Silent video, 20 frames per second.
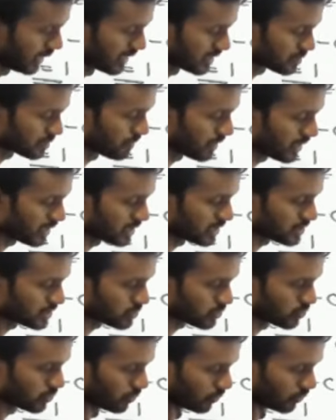x
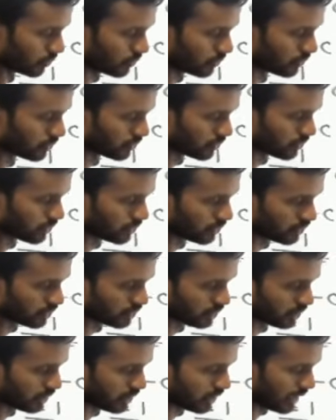minus 2,
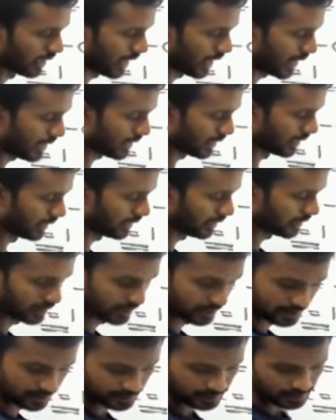and
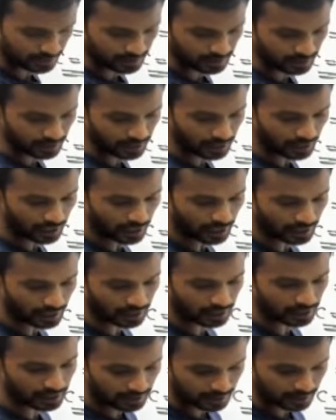
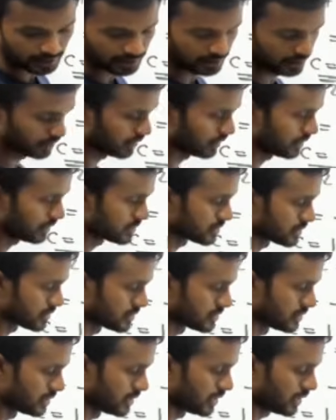here it's
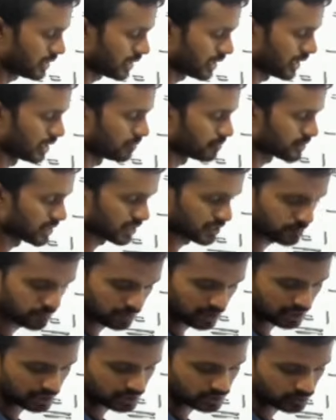c times x
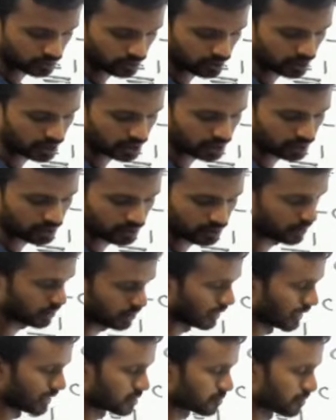plus 1,
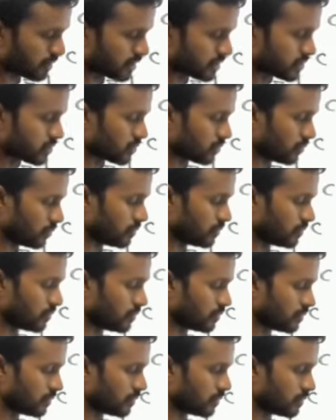x plus 2.
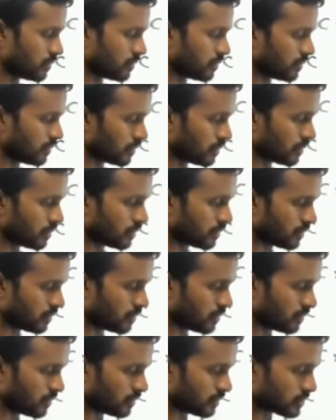
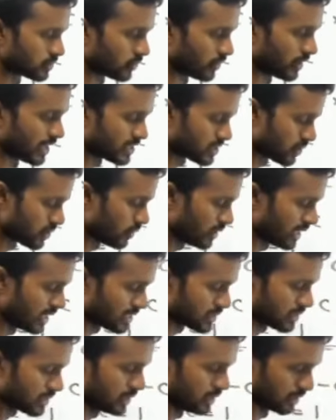So there's no any
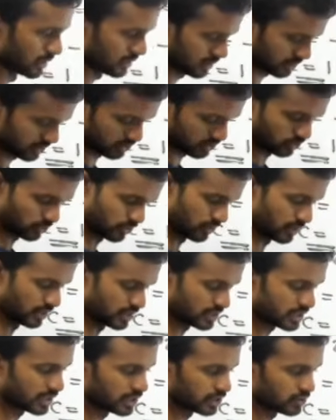x here. So
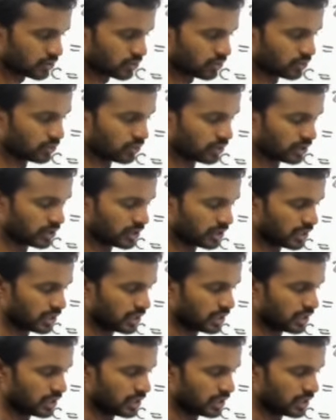these are the two